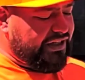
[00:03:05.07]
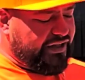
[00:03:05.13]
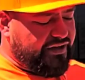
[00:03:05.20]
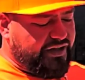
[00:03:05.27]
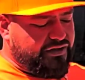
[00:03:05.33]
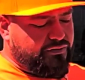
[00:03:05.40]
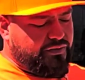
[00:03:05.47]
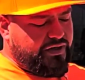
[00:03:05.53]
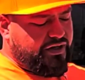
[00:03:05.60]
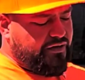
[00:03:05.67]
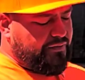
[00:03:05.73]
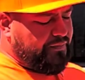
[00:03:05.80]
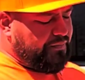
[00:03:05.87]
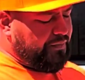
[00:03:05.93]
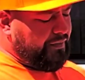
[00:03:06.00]
in here as
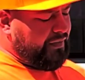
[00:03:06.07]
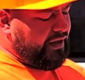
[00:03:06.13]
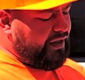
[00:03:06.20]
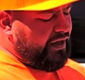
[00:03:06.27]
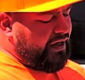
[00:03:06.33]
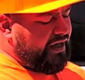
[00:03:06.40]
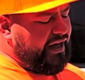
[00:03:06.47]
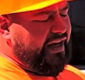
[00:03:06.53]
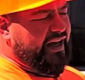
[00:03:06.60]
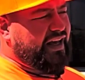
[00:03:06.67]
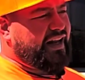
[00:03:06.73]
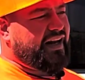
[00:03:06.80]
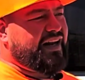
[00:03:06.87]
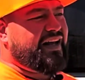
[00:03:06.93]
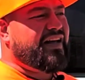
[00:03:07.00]
well,
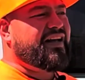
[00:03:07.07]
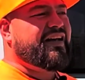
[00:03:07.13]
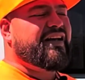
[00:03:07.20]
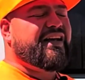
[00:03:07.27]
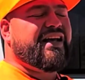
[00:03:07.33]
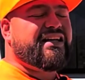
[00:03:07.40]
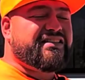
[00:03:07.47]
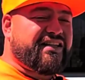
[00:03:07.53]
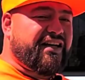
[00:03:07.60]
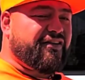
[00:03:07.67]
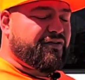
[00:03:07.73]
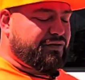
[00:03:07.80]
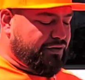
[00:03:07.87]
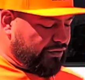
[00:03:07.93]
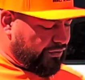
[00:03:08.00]
and
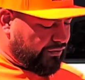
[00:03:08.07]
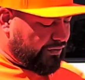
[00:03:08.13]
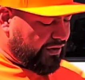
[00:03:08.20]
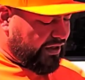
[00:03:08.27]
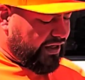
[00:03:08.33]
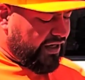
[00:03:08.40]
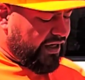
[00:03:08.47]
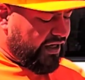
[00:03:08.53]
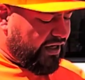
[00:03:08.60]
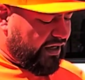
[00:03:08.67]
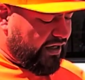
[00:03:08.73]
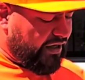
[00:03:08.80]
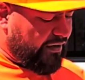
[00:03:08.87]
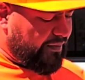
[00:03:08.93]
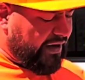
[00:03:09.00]
SiO2
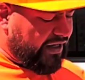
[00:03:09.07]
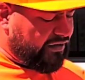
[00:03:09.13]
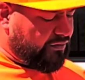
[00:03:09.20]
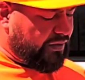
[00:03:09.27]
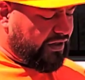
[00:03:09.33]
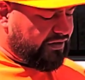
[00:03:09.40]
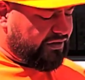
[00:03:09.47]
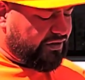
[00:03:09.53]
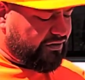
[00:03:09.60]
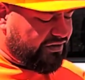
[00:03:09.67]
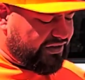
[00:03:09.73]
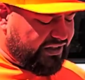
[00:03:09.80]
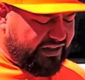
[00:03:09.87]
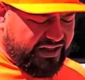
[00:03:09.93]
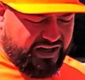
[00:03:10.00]
as well. So
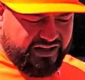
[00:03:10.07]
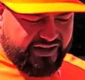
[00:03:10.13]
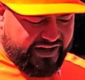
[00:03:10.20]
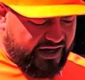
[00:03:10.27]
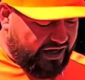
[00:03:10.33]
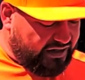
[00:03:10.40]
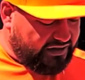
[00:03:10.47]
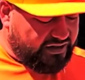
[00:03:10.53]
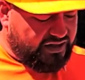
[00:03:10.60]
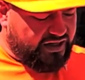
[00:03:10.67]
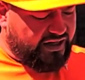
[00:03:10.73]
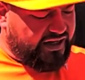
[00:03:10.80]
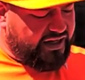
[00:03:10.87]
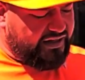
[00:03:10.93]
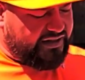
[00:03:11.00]
silicon
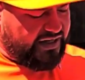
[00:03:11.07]
dioxide and